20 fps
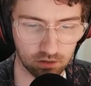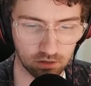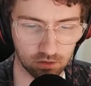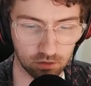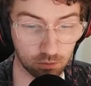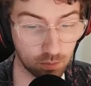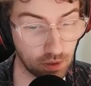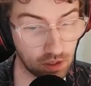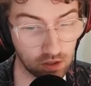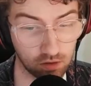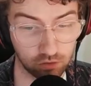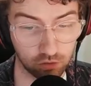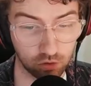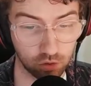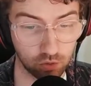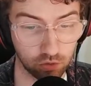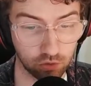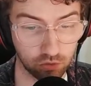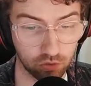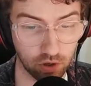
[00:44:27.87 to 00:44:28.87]
Speaking of
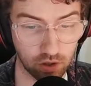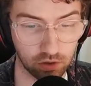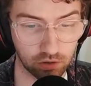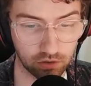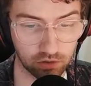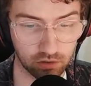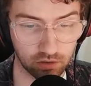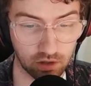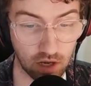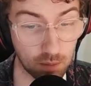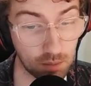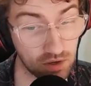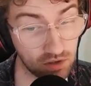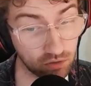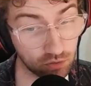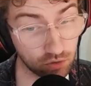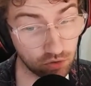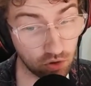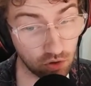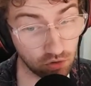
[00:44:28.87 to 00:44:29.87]
Socceroos strikers,
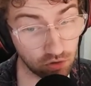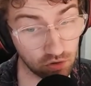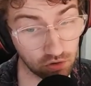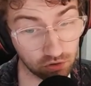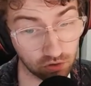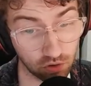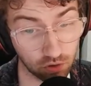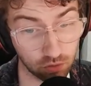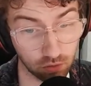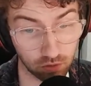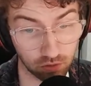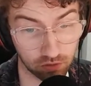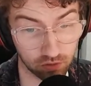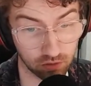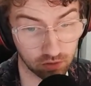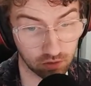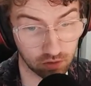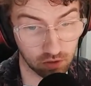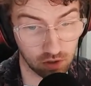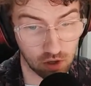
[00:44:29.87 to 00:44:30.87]
Cummings returned to the Socceroos.
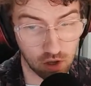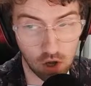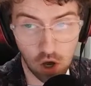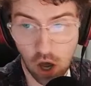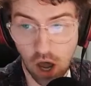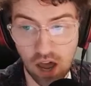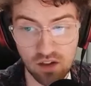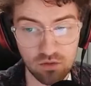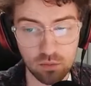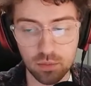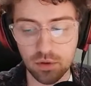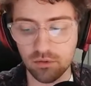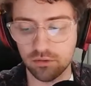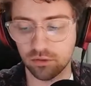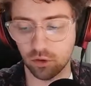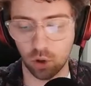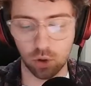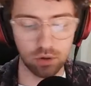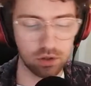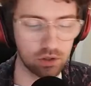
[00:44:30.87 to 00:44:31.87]
I haven't been
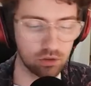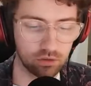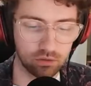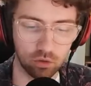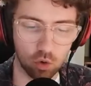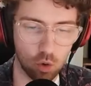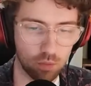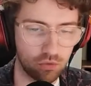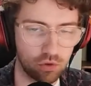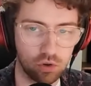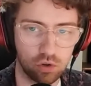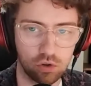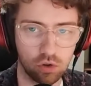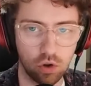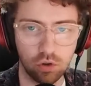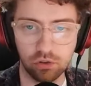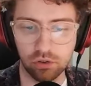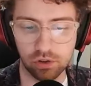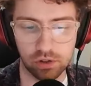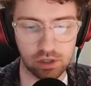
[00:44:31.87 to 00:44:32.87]
following his form too
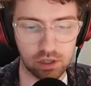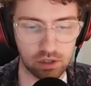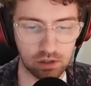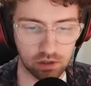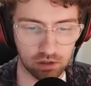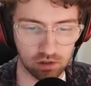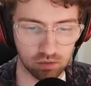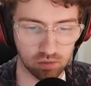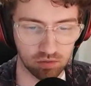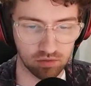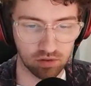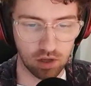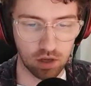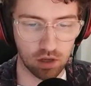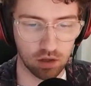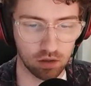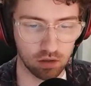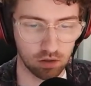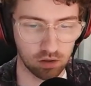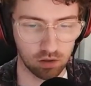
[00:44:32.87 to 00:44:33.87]
closely in India, to be
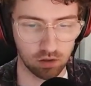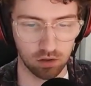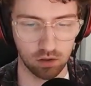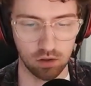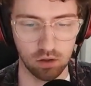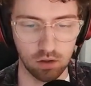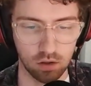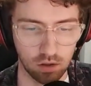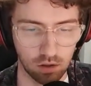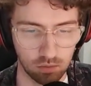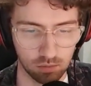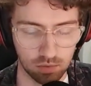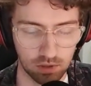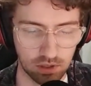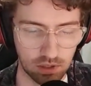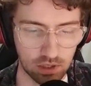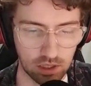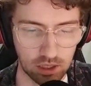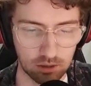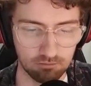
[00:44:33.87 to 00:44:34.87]
fair. But
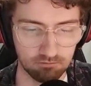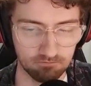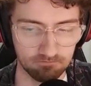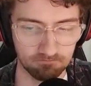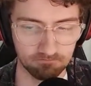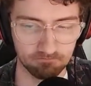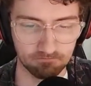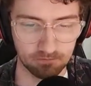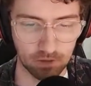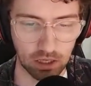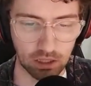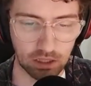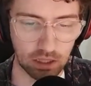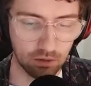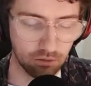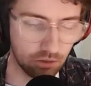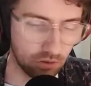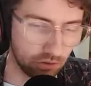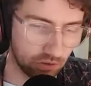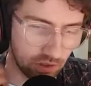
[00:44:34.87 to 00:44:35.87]
I'd
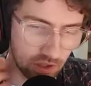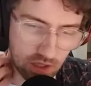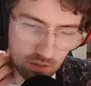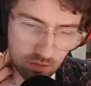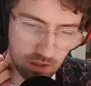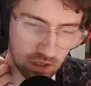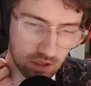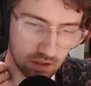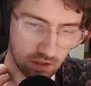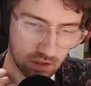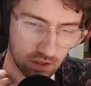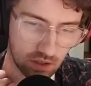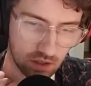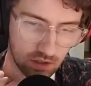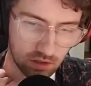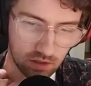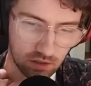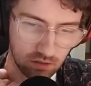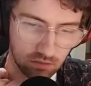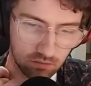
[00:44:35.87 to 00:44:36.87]
love to see him
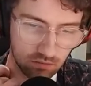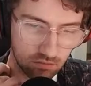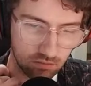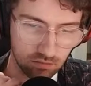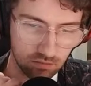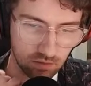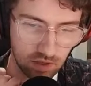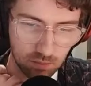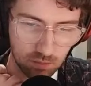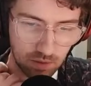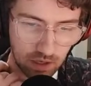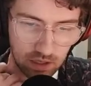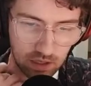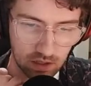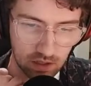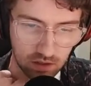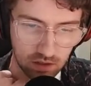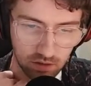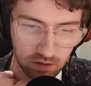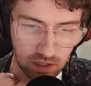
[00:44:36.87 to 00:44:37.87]
get back
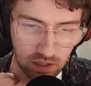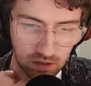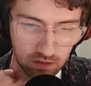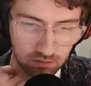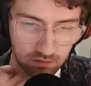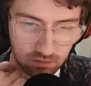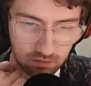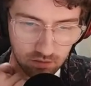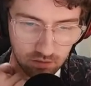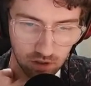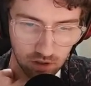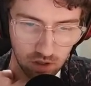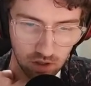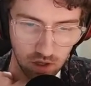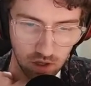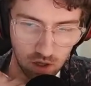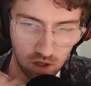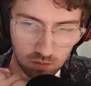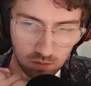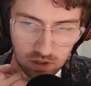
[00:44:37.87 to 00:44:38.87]
in there again.
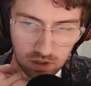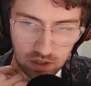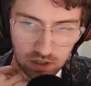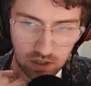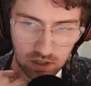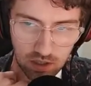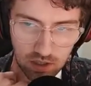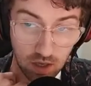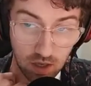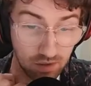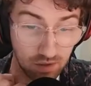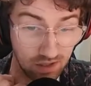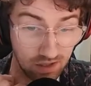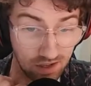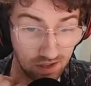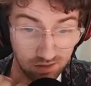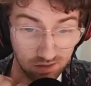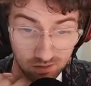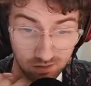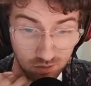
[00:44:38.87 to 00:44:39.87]
But I mean,
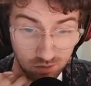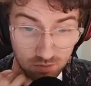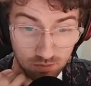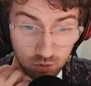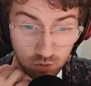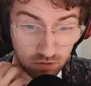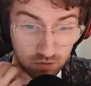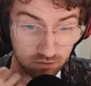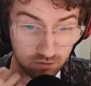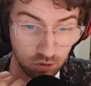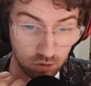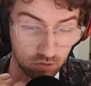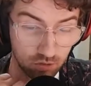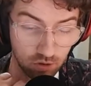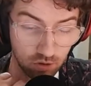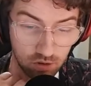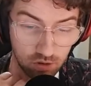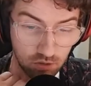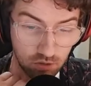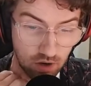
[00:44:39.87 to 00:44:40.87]
yeah, with Bruno
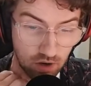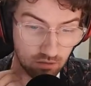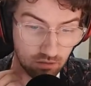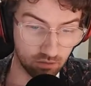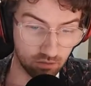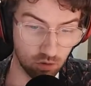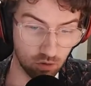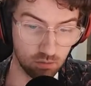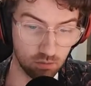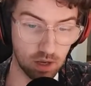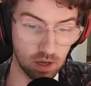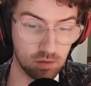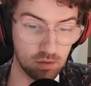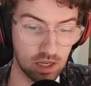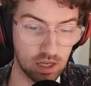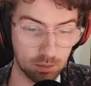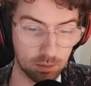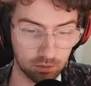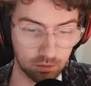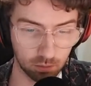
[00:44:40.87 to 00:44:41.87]
Fornaroli in great form, maybe
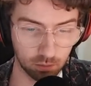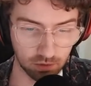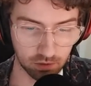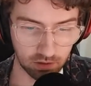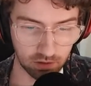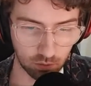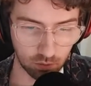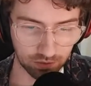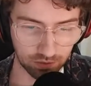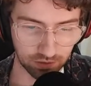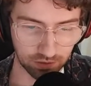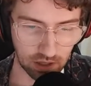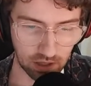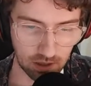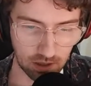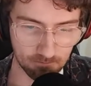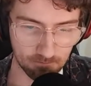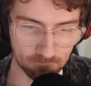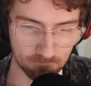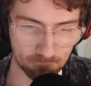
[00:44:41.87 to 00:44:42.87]
Cummings will miss out once
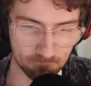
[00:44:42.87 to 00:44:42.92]
again.